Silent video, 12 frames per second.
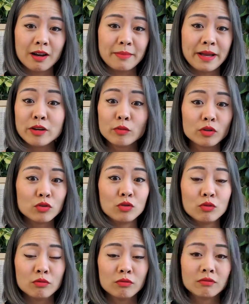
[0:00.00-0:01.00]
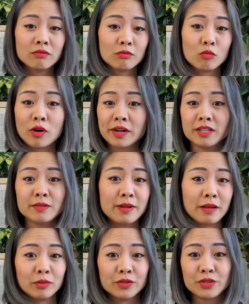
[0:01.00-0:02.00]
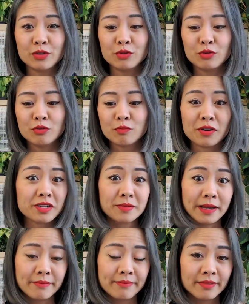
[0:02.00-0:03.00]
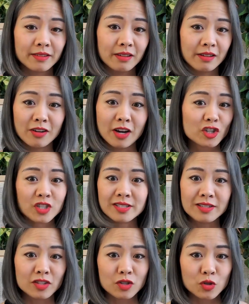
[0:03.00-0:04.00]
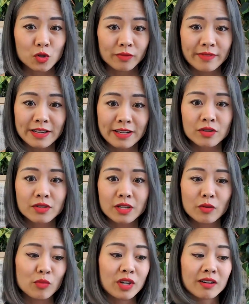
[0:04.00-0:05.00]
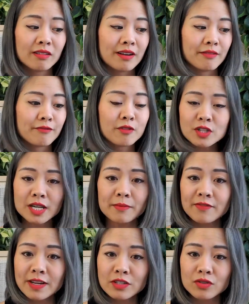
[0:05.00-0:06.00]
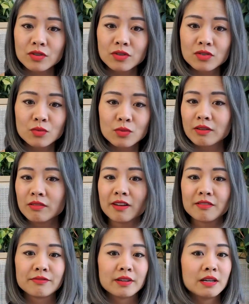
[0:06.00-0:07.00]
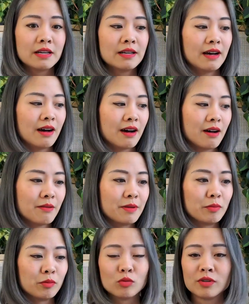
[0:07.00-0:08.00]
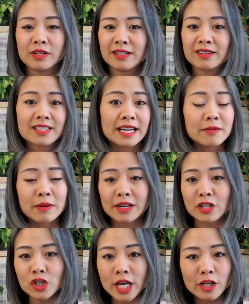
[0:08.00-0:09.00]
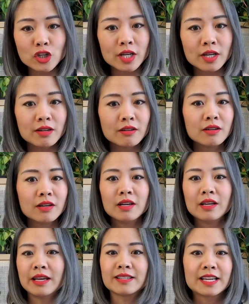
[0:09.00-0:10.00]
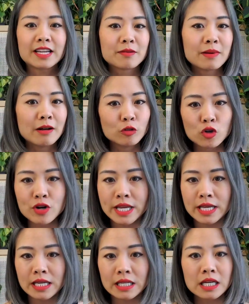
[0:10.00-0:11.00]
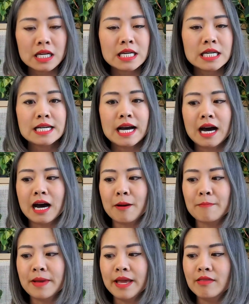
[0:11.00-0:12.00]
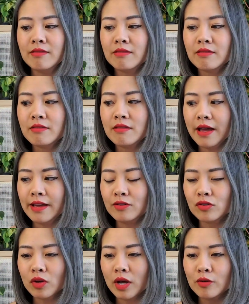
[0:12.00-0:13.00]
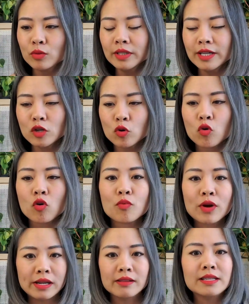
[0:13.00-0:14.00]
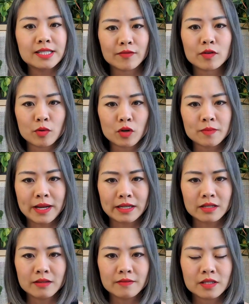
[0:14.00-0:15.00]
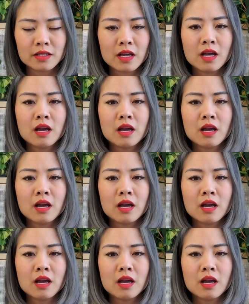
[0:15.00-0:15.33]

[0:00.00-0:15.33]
anyone who wanted to be able to participate, not just institutional investors. And we got a lot of first-time investors. We got a lot of people who were excited about education, excited about learning, and really incorporating these different perspectives